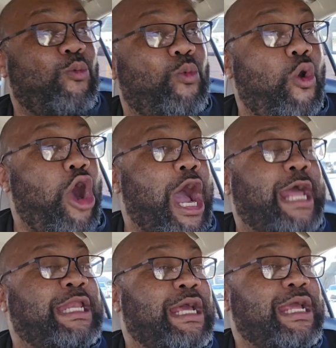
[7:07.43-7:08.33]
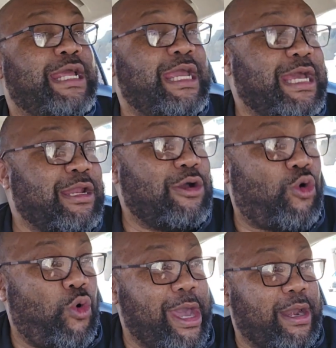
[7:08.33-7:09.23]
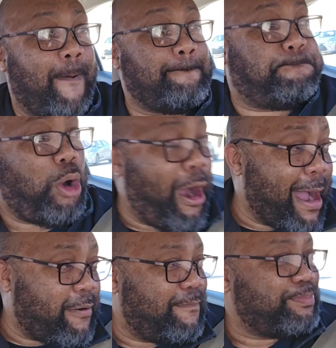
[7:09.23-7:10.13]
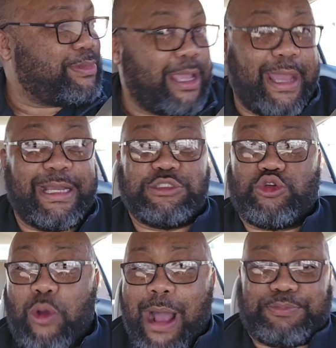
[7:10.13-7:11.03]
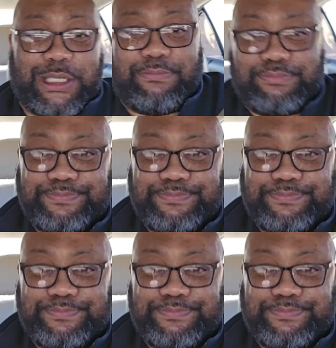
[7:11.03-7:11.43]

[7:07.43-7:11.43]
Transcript: One hit a quitter, and dropped him.